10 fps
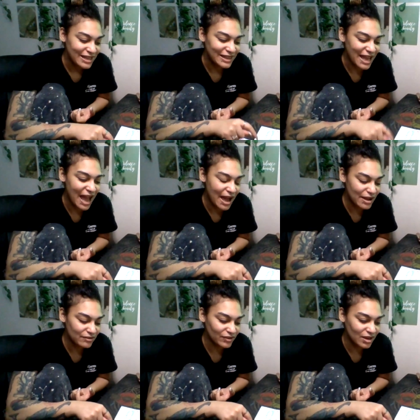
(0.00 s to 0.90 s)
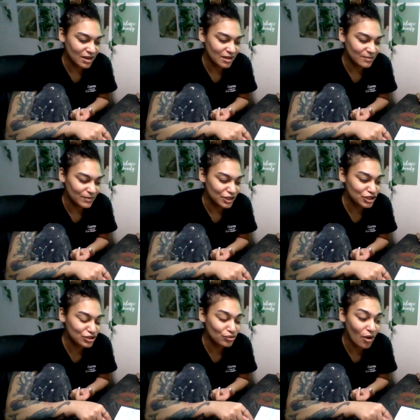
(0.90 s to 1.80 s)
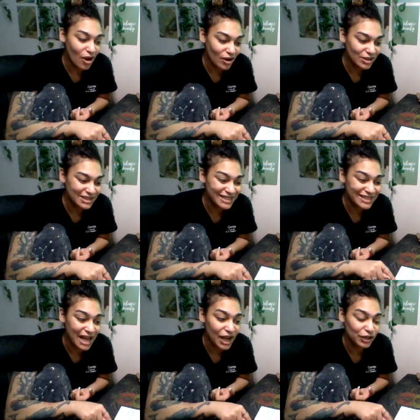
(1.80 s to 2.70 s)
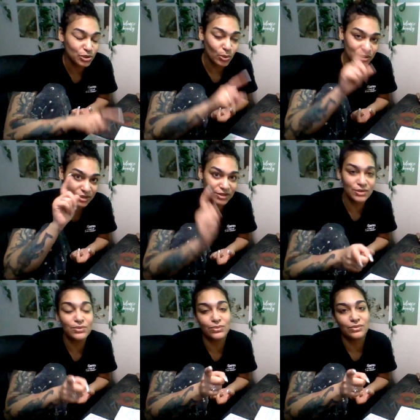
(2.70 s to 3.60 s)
they have a strong desire towards you.